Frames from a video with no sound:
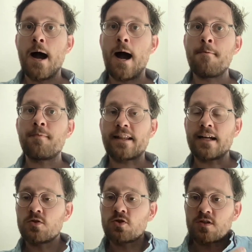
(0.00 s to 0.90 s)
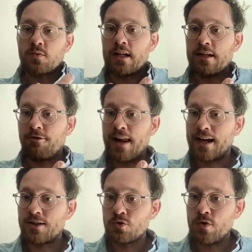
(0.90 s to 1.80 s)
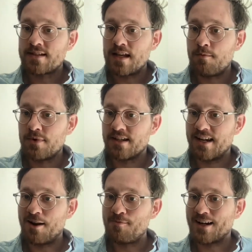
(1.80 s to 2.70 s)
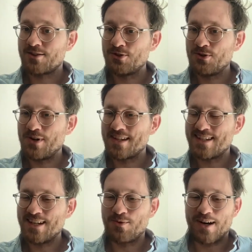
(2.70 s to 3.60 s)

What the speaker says: I'd like to just quickly flag two examples and hand back to you and see